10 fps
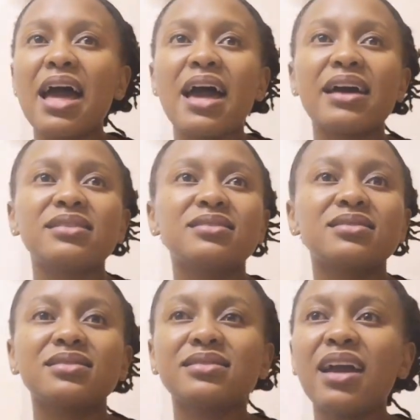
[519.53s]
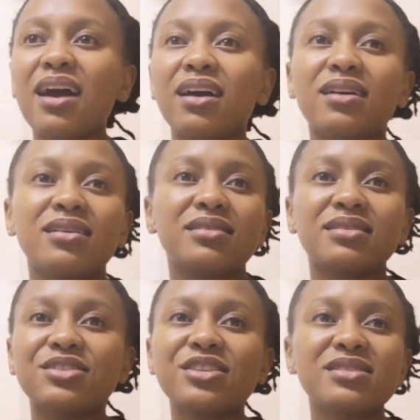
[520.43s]
And yeah,
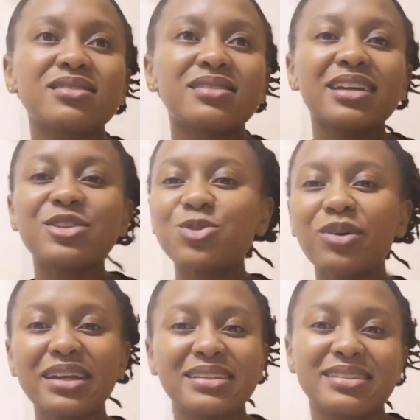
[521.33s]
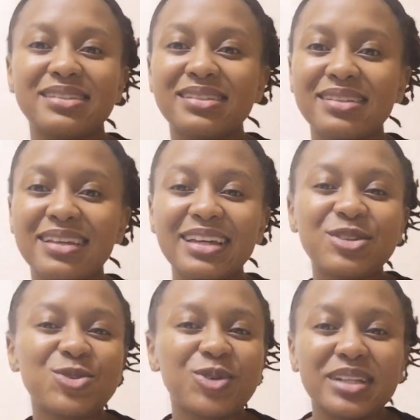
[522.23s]
just enjoy it.
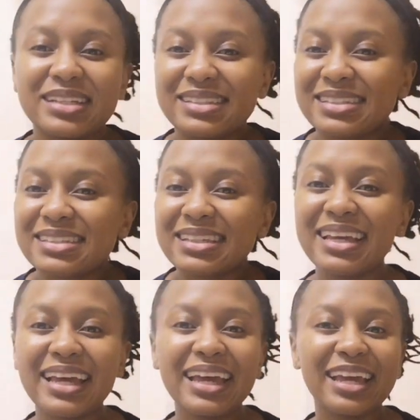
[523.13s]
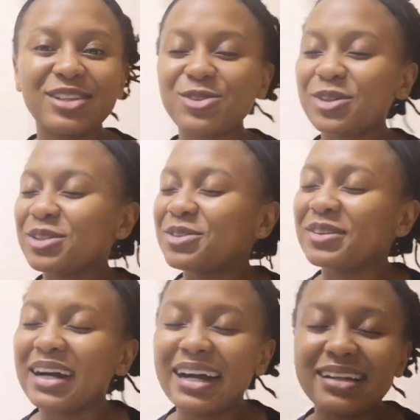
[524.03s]
Enjoy it,
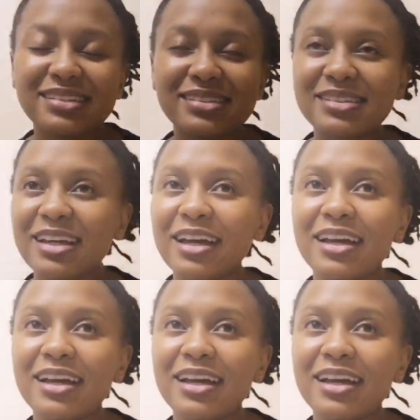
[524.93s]
you guys.